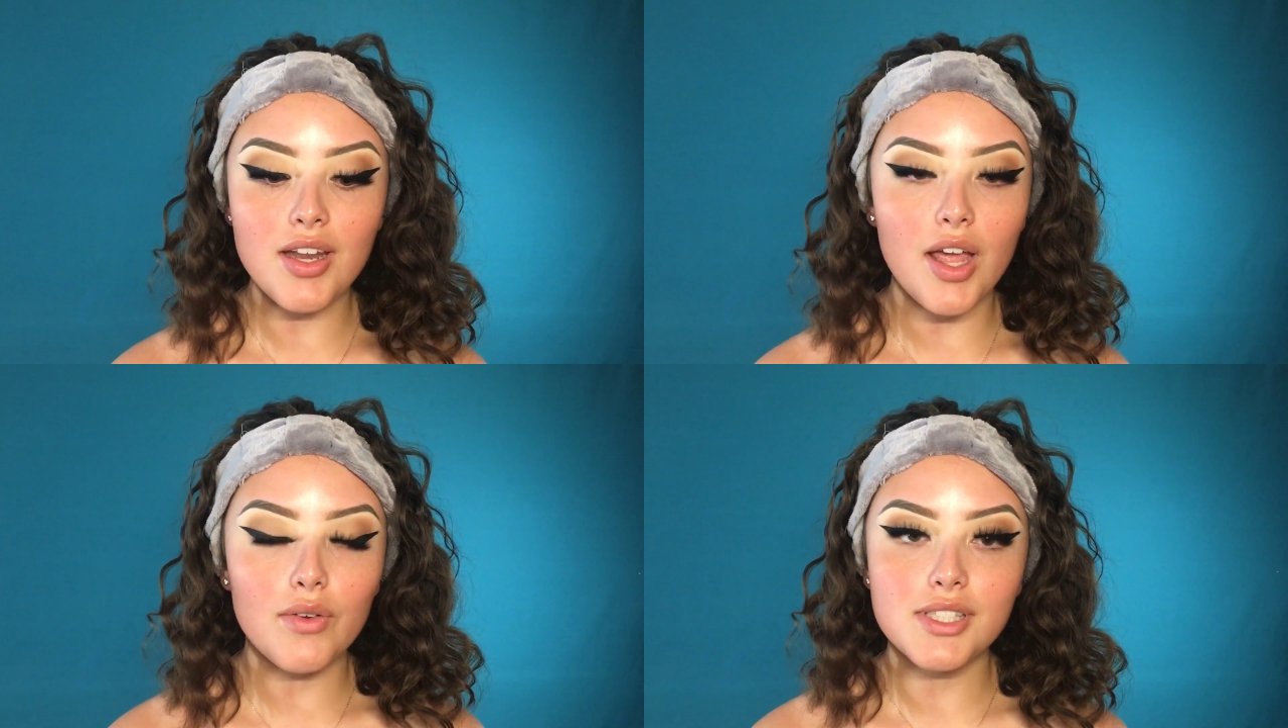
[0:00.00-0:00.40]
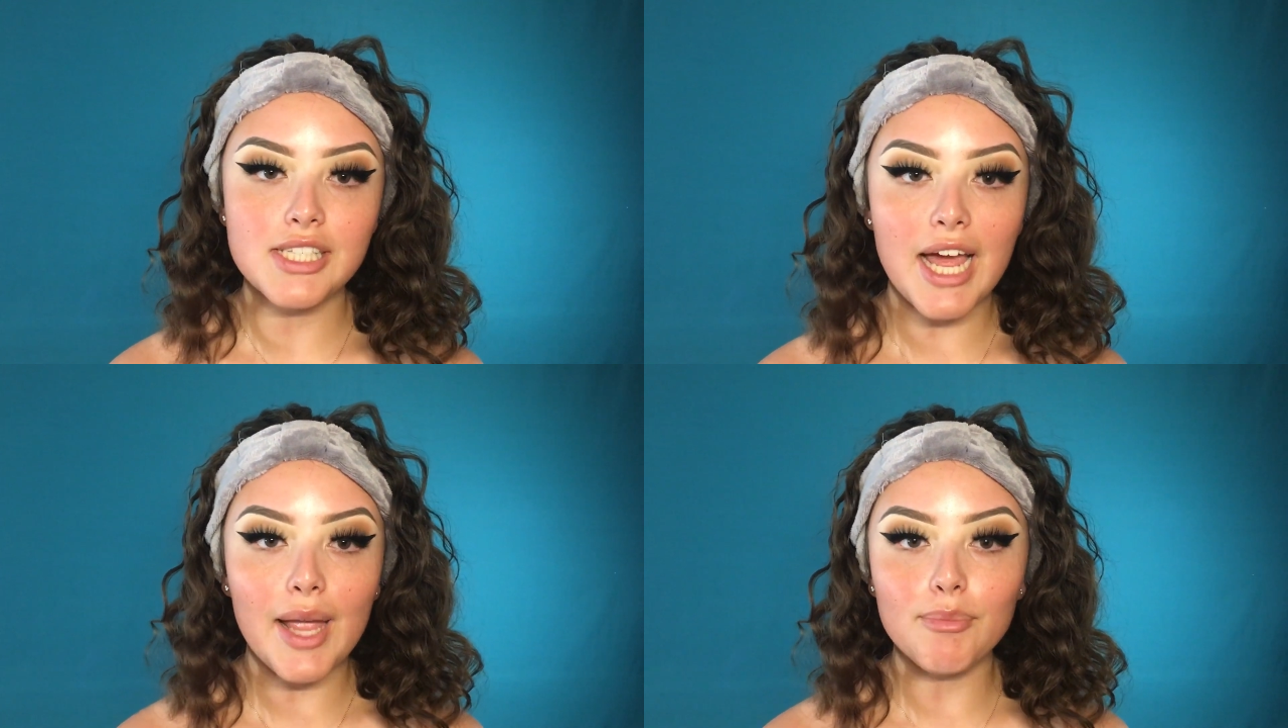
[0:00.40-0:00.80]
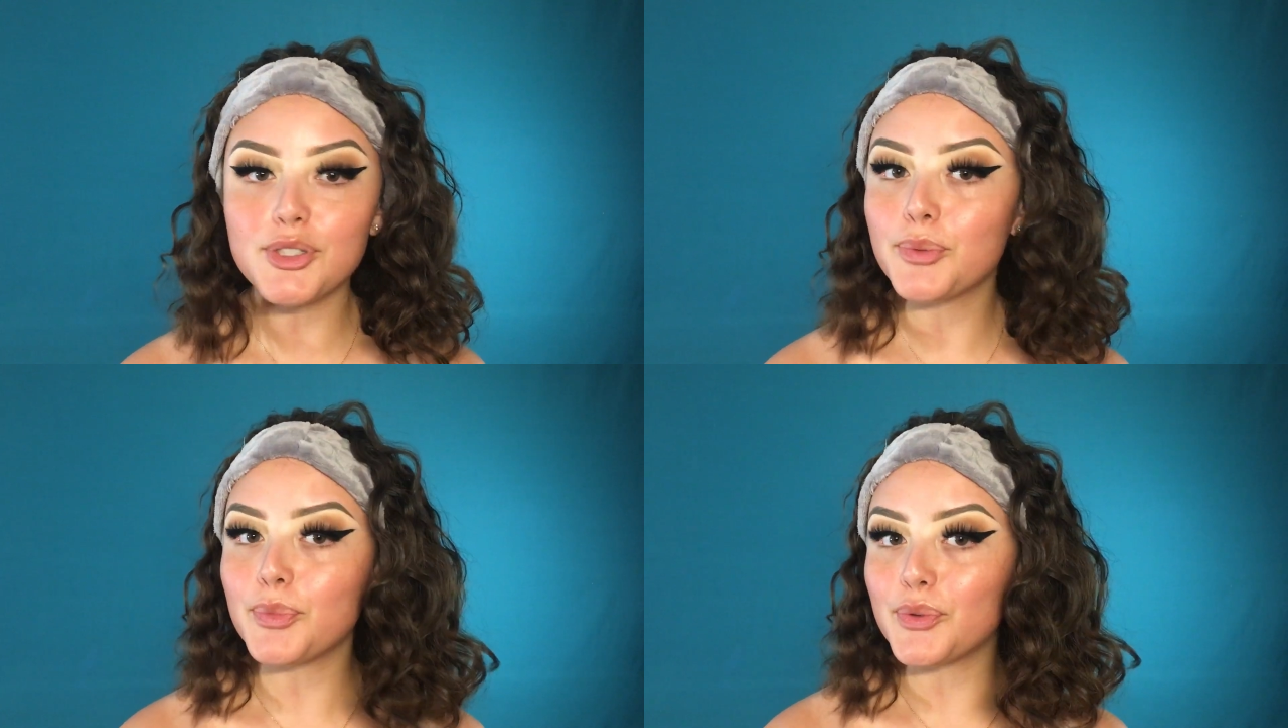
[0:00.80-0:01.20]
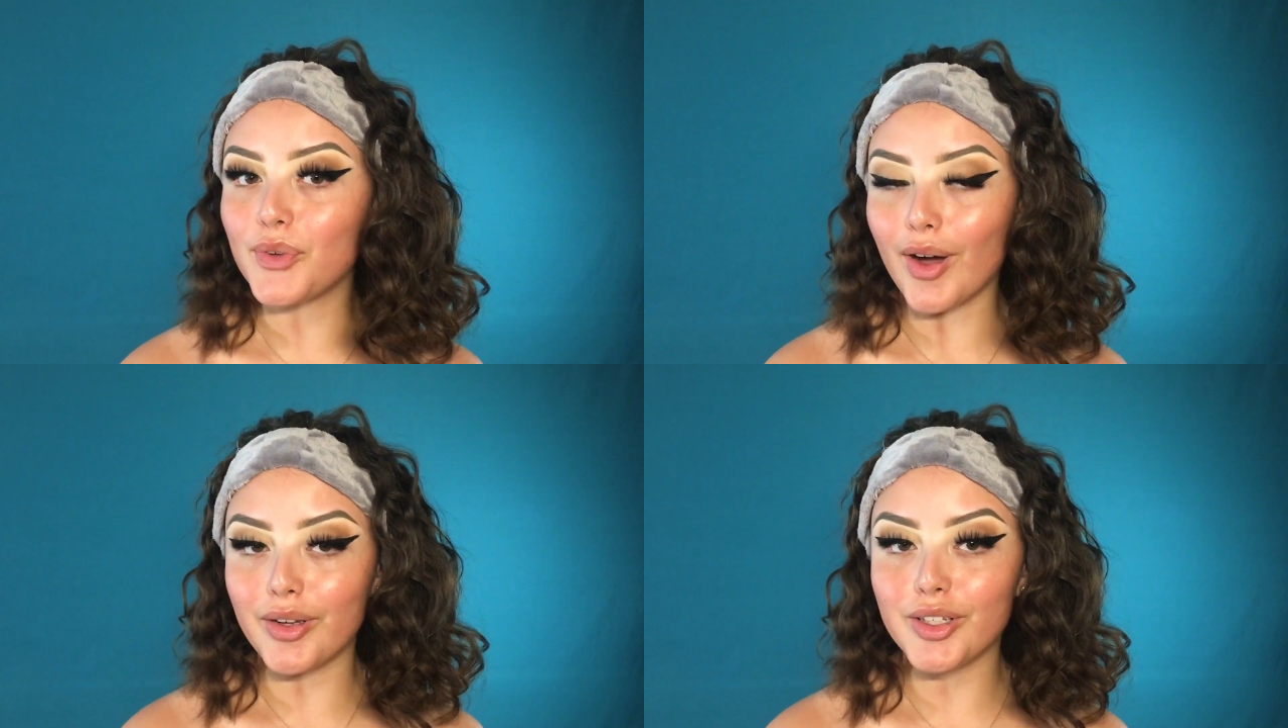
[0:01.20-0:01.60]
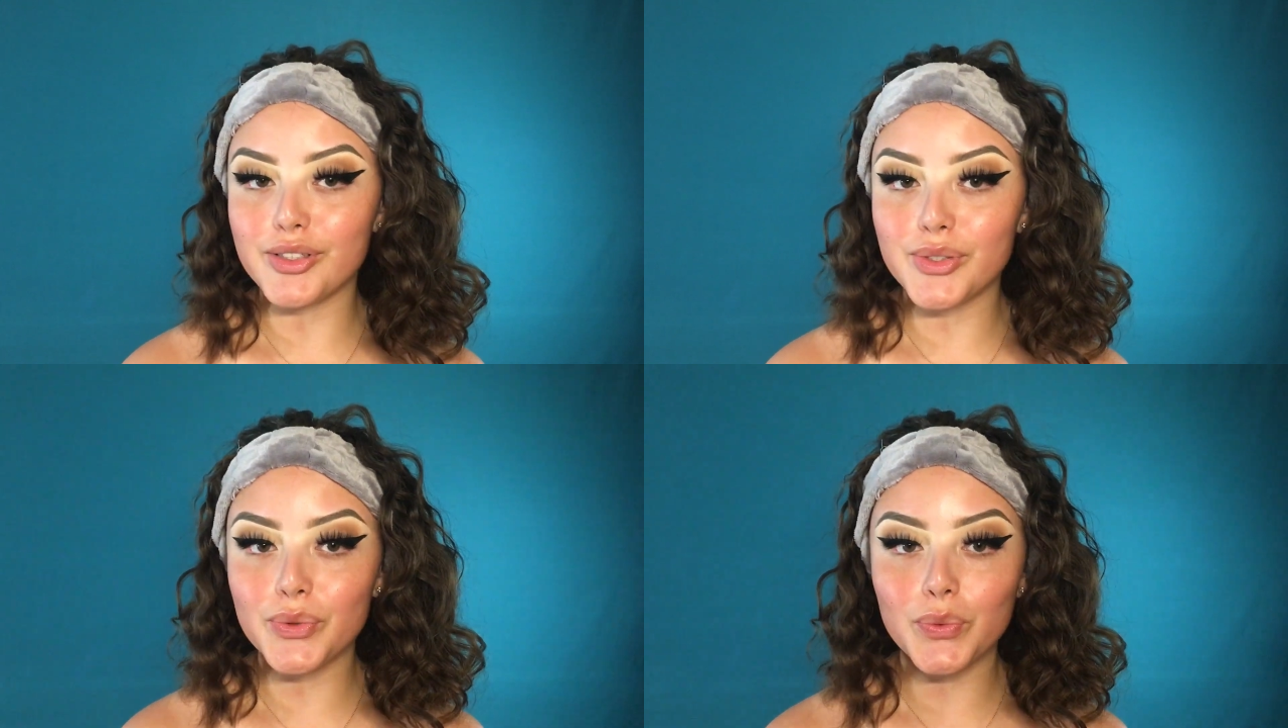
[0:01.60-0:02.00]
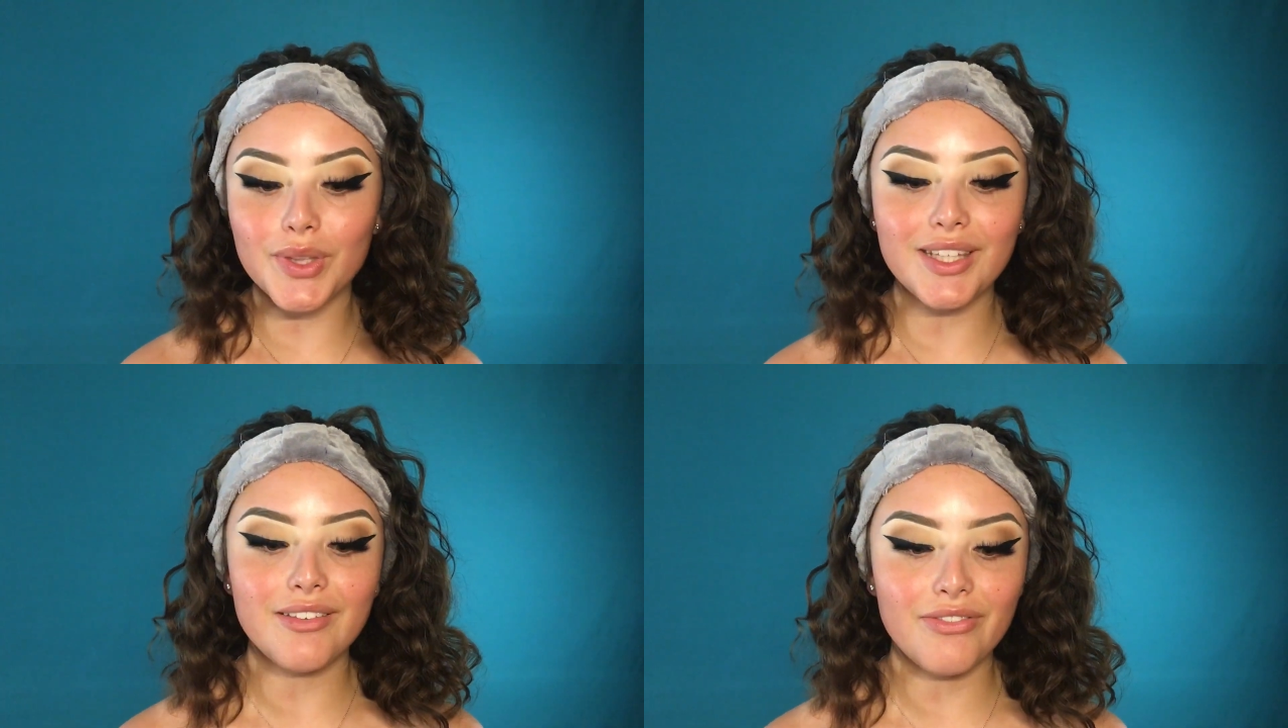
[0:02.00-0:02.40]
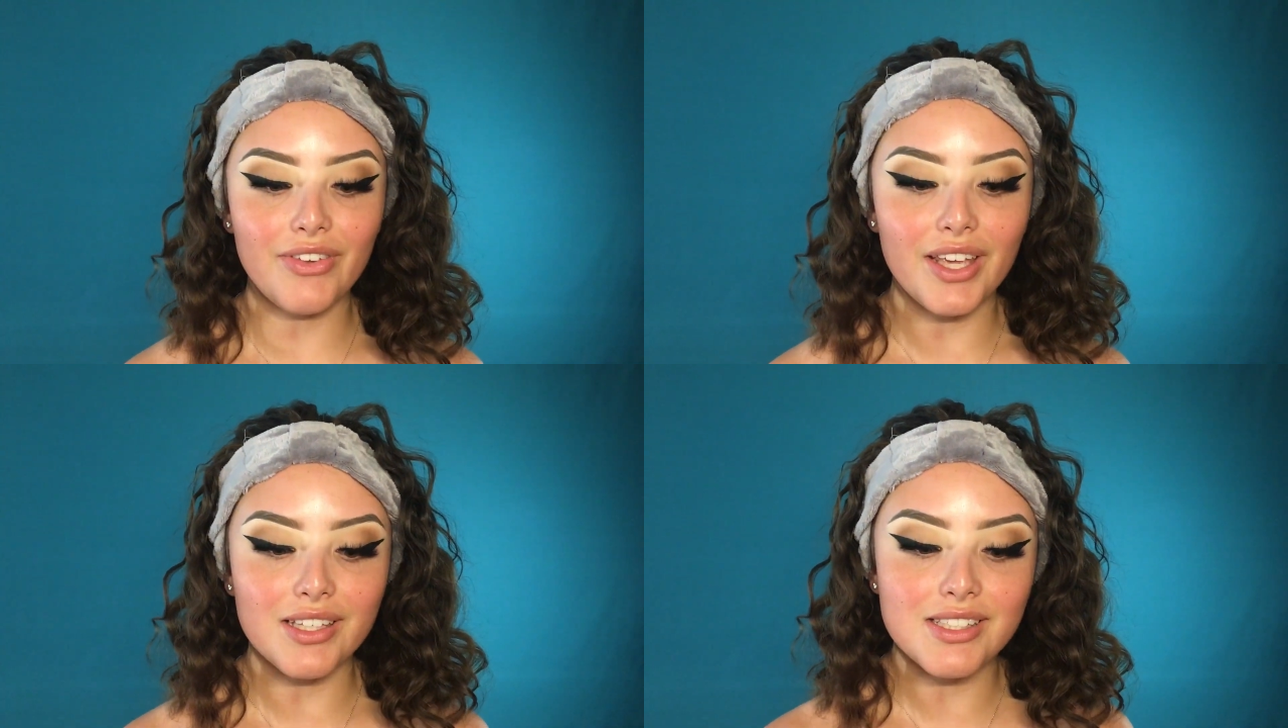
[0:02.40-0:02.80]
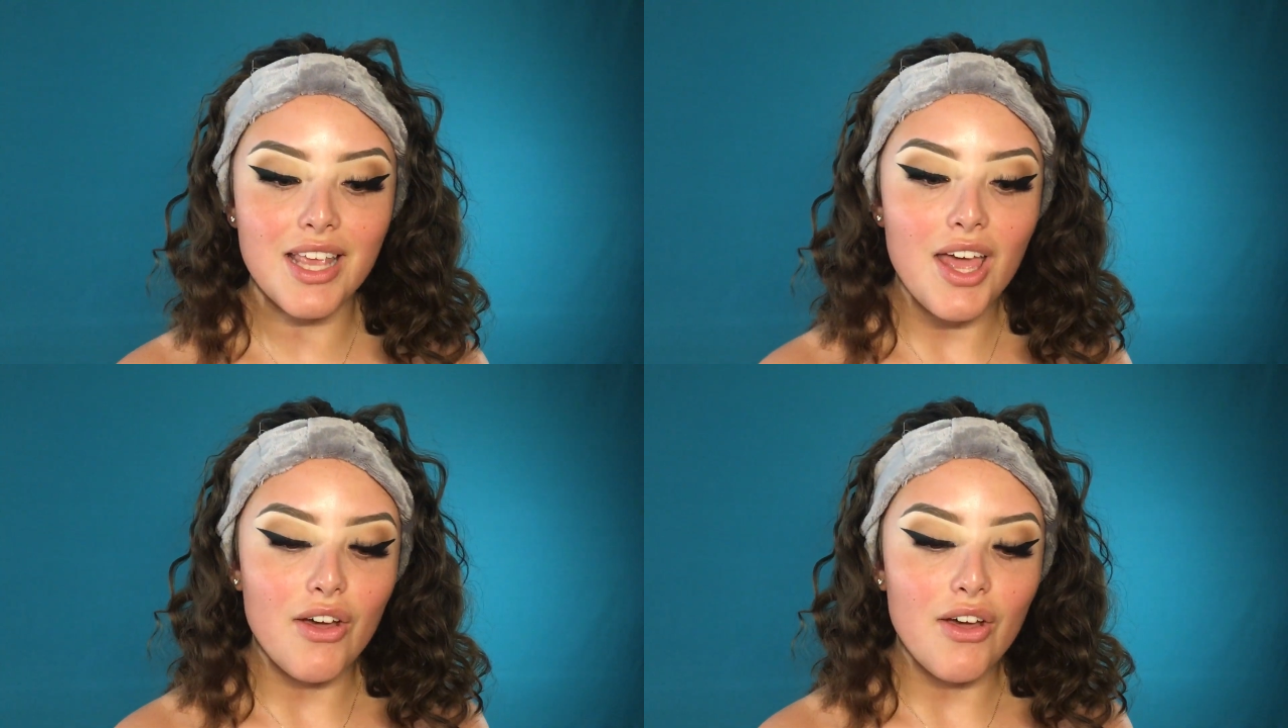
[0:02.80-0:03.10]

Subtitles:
Now it's time to move on to the face.